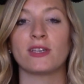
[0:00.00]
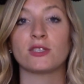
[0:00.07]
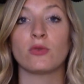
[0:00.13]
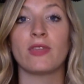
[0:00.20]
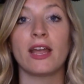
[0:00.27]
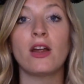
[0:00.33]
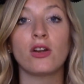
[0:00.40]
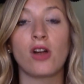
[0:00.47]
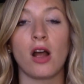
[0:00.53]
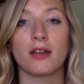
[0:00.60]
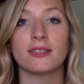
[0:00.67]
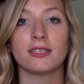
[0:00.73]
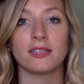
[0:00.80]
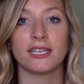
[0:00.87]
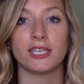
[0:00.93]
So they are
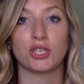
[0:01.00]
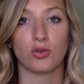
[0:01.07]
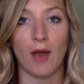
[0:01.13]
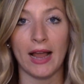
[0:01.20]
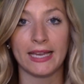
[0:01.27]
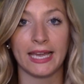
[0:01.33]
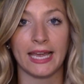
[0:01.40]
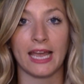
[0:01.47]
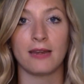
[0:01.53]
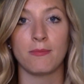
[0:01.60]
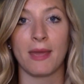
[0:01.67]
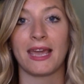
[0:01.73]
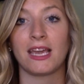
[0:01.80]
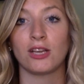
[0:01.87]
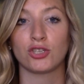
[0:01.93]
constantly tracking and
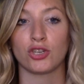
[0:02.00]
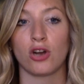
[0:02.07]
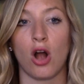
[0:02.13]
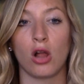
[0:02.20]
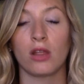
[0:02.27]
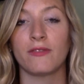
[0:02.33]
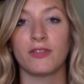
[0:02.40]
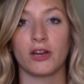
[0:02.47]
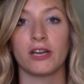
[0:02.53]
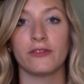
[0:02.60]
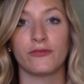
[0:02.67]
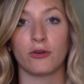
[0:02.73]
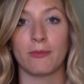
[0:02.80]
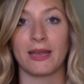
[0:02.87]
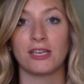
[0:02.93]
making sure all of their
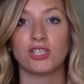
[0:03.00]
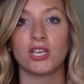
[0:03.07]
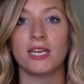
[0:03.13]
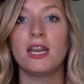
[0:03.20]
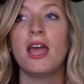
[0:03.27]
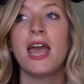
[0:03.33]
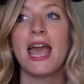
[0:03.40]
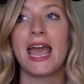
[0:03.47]
information